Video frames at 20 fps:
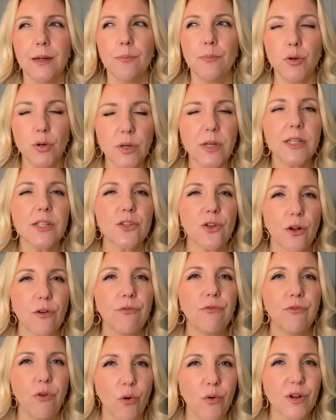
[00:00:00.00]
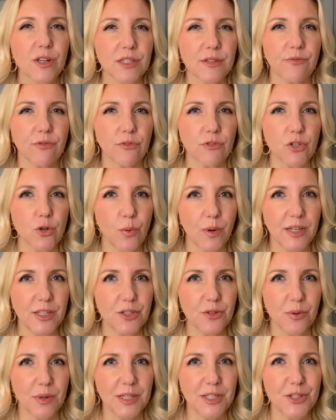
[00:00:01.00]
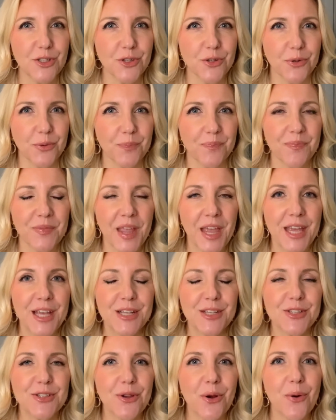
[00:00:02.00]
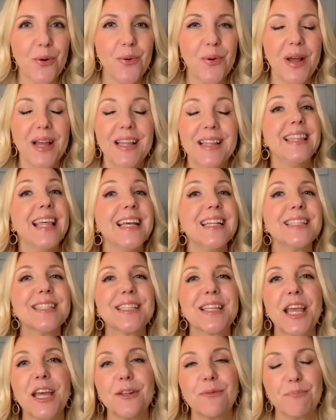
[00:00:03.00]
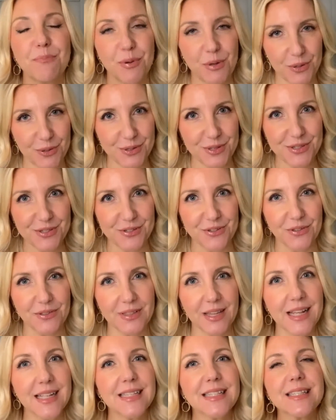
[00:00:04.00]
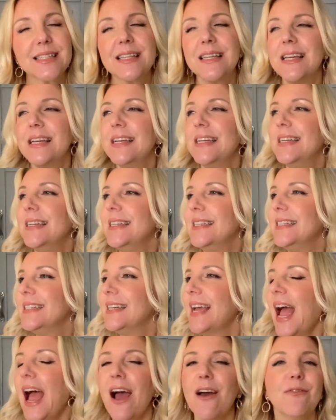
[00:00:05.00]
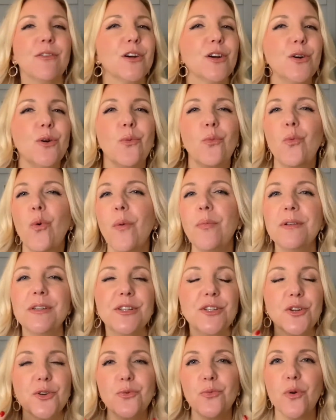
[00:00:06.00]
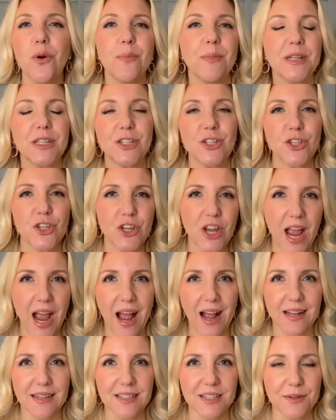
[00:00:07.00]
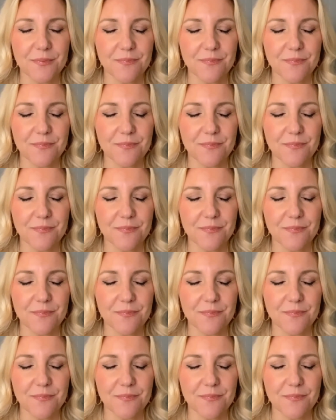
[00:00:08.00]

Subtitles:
put as our focus for 2022. So let's get personal. Let's have a woman-to-woman chat.